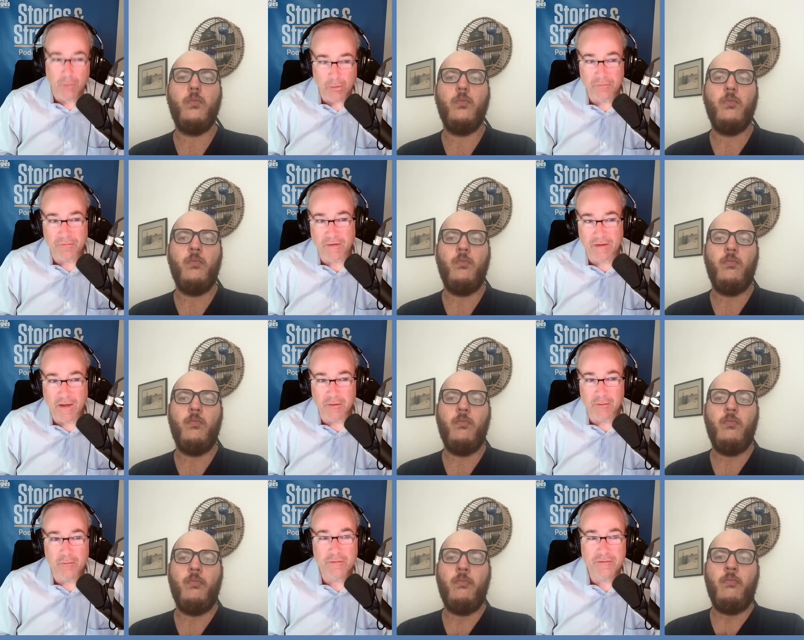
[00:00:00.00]
Speaker 1: perfect.
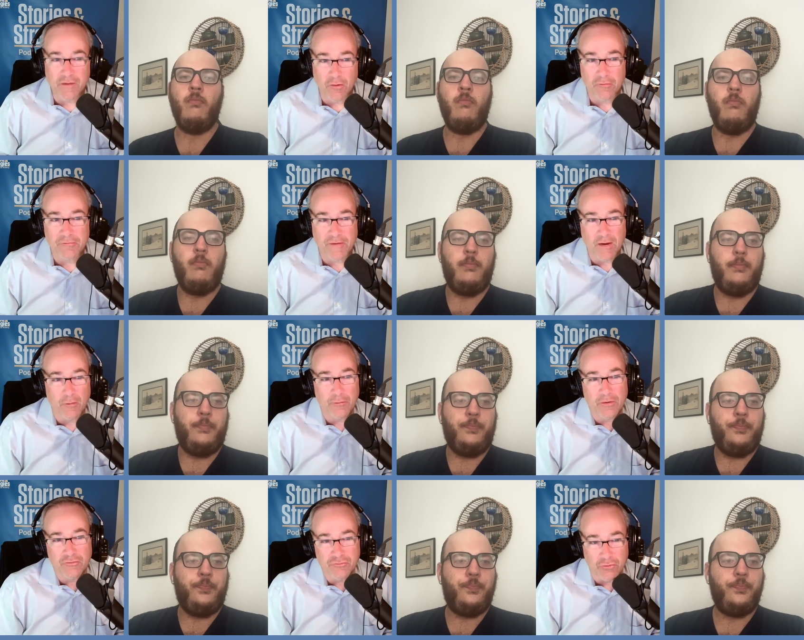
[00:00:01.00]
And you still
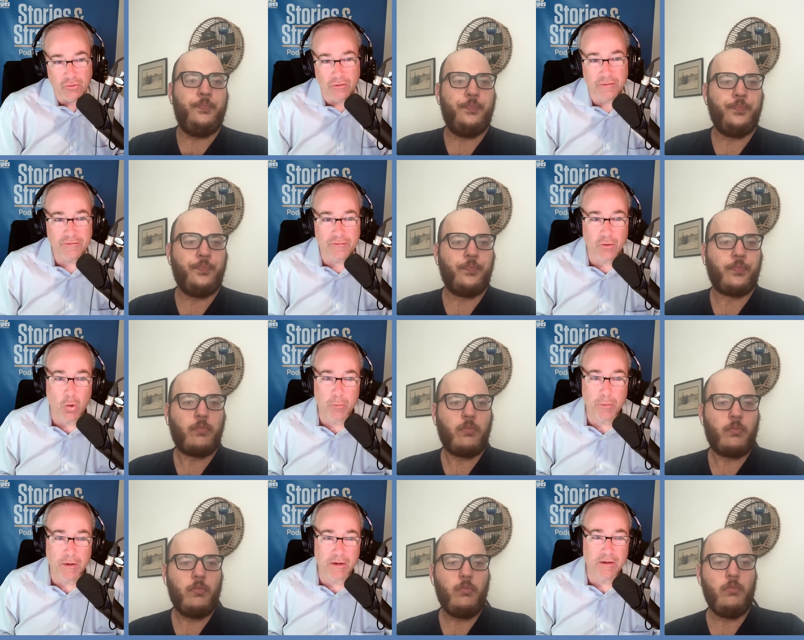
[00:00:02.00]
found that journalists are
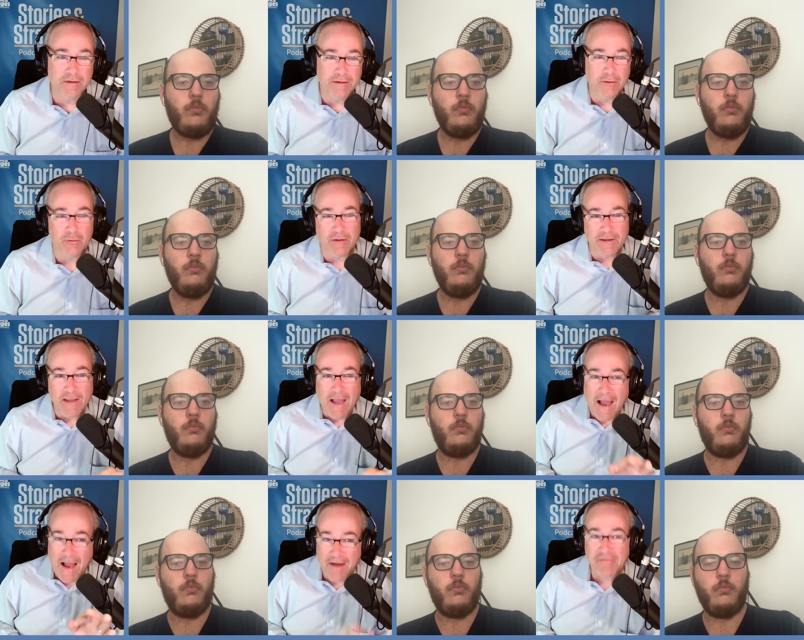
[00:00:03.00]
opening nearly
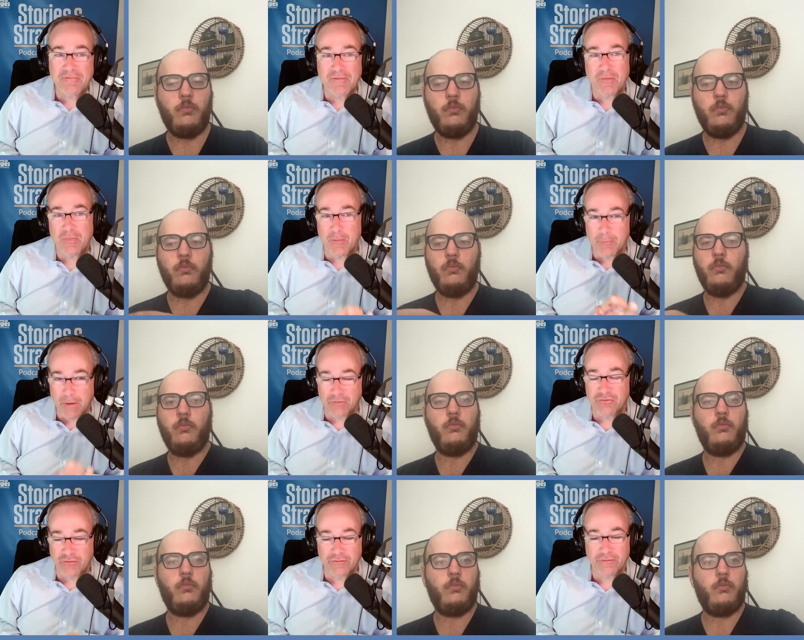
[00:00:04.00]
half the
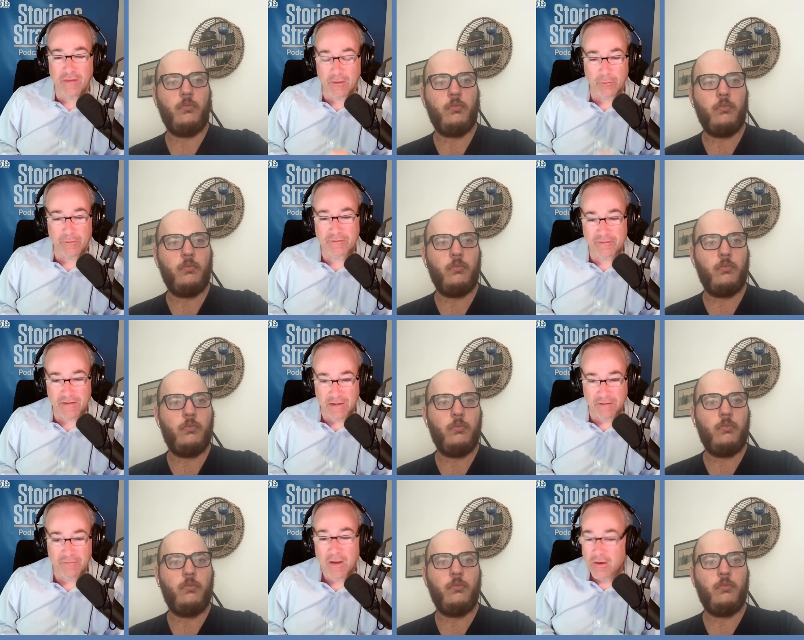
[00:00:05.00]
pitches they
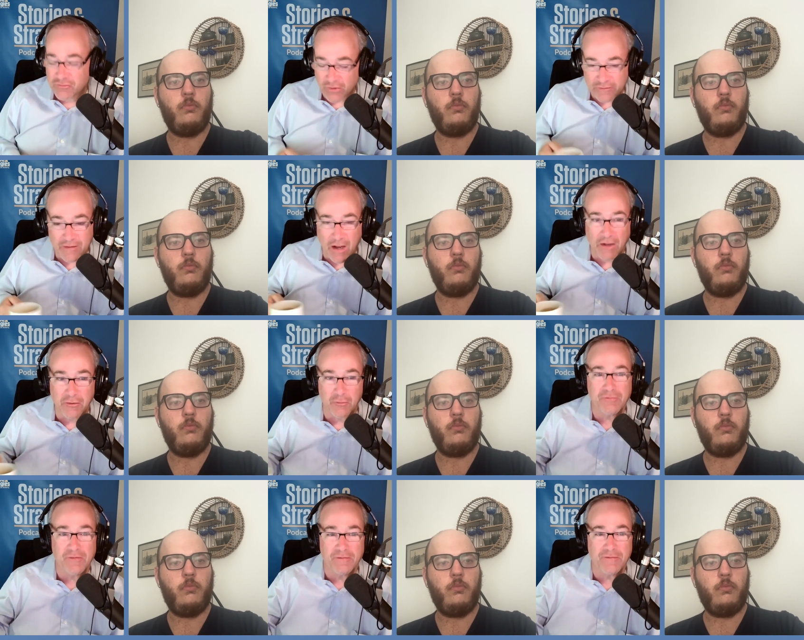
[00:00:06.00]
receive, just
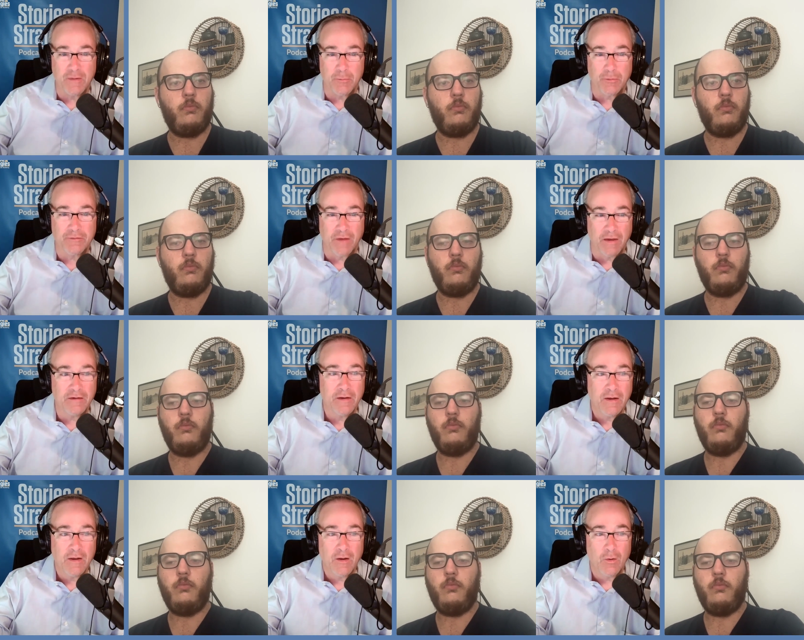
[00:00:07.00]
under 50%,
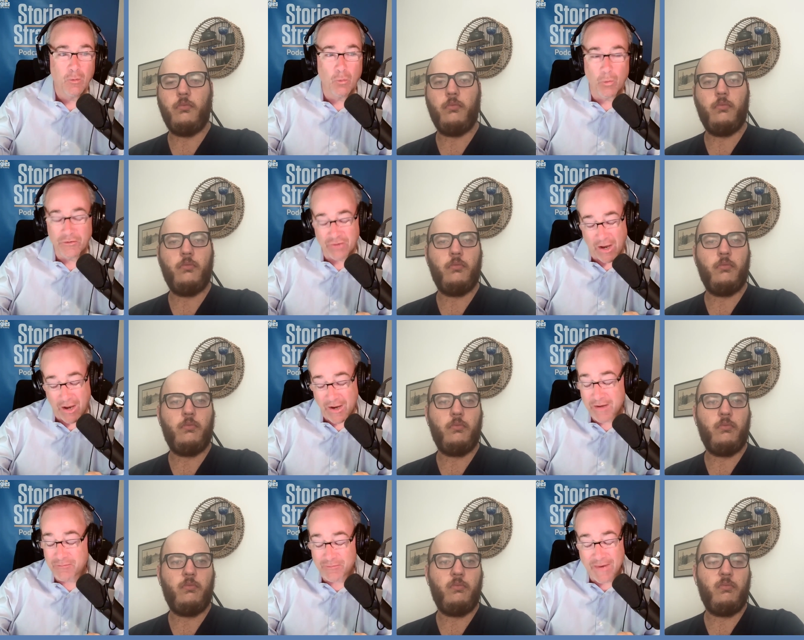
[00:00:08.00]
which
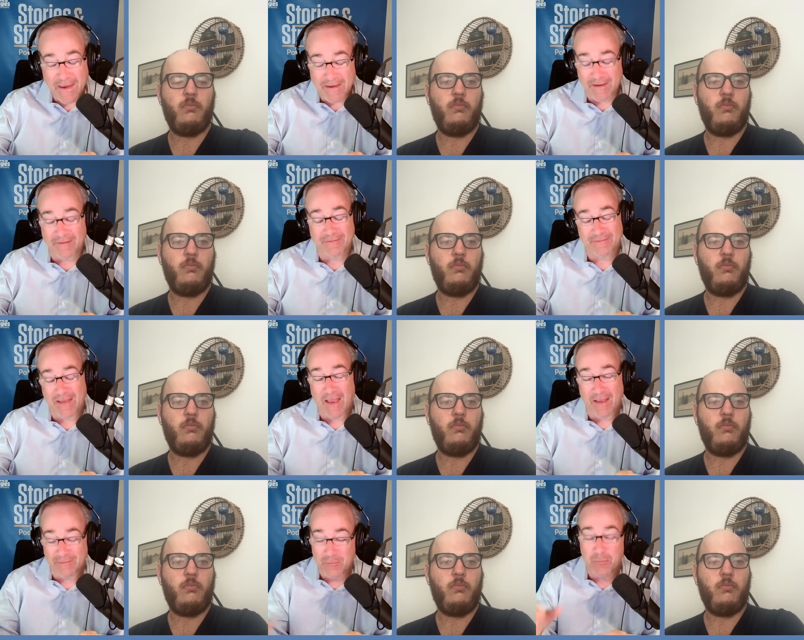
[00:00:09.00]
I take as
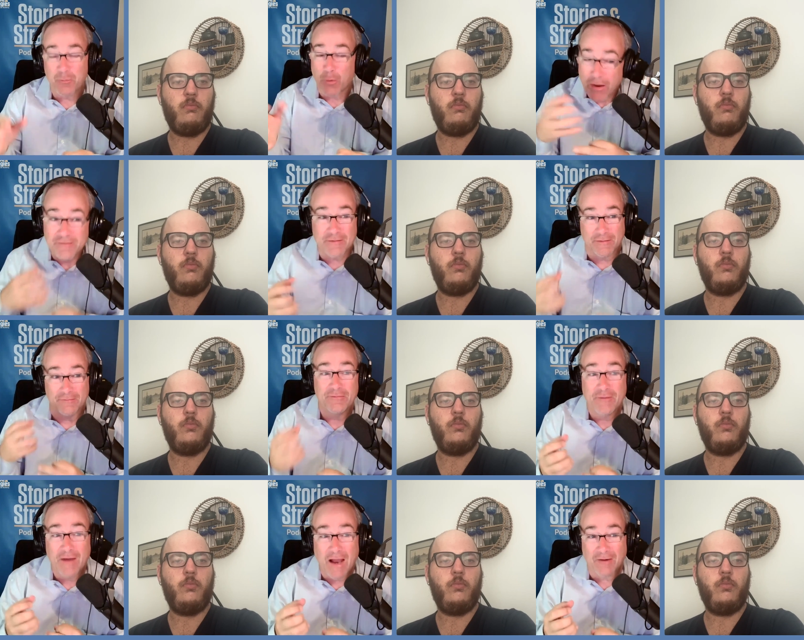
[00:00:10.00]
as
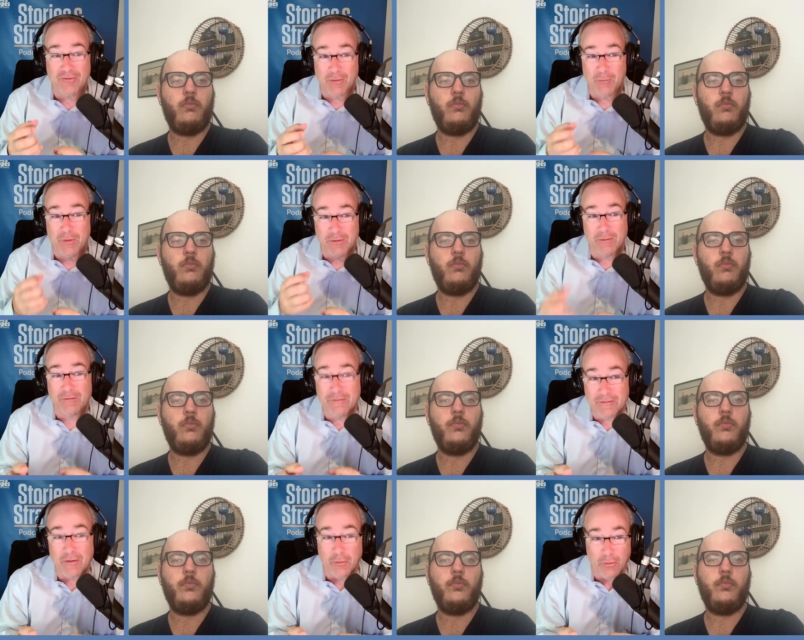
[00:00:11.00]
impressive actually when you
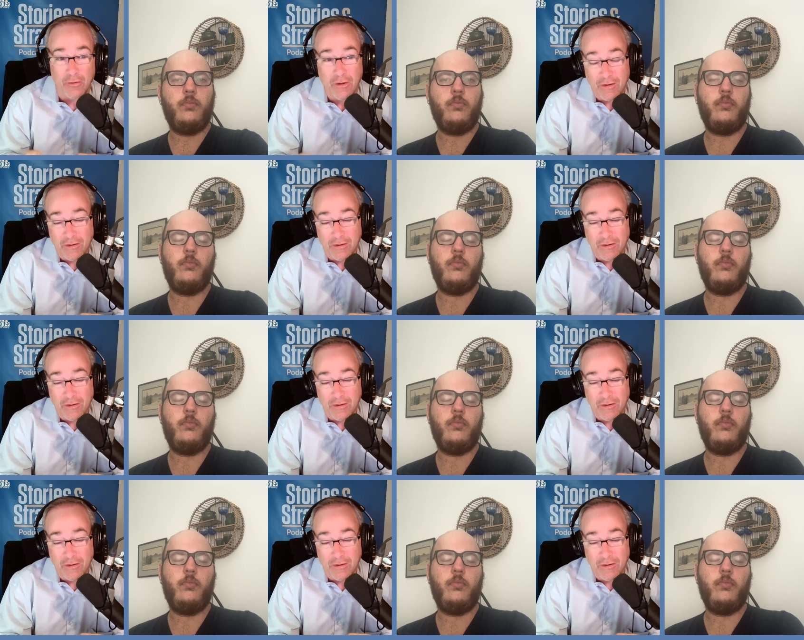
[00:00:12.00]
consider